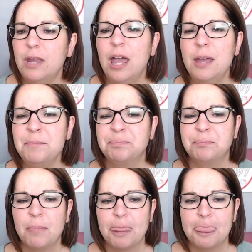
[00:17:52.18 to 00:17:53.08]
Um,
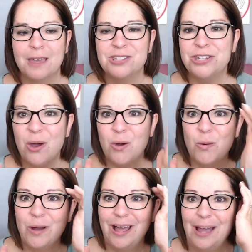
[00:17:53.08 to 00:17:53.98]

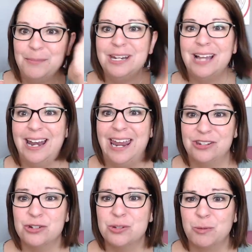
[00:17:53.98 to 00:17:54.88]
So I'm going to kind of
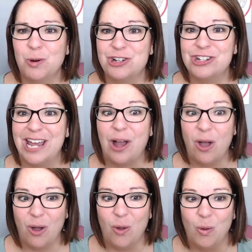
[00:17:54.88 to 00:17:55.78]
answer some questions I
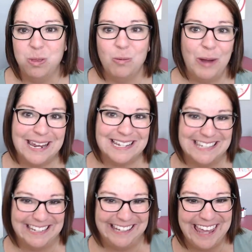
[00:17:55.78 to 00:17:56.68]

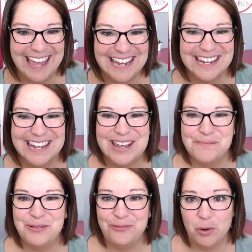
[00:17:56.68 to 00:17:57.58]
always get
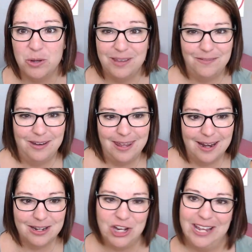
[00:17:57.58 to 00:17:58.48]
before you even
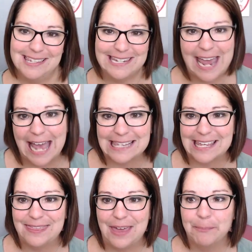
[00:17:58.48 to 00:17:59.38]
get a chance to
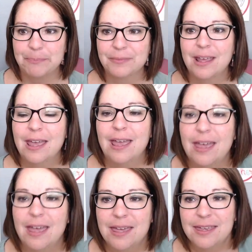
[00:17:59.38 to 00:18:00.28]
ask them.
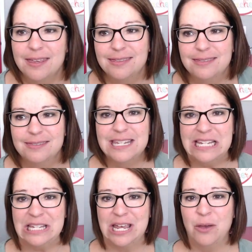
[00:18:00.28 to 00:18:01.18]

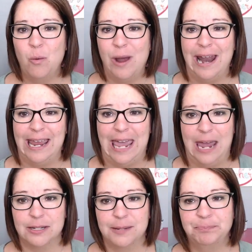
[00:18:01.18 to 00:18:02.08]
This is one I
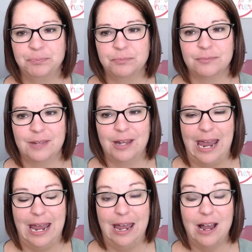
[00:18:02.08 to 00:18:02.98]
get.
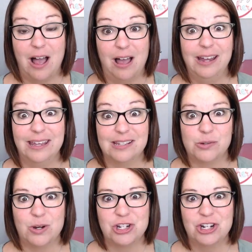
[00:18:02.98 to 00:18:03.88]
Okay, I, I get
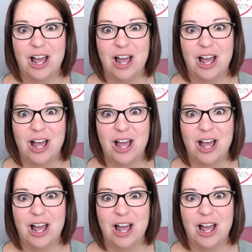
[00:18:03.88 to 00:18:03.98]
this question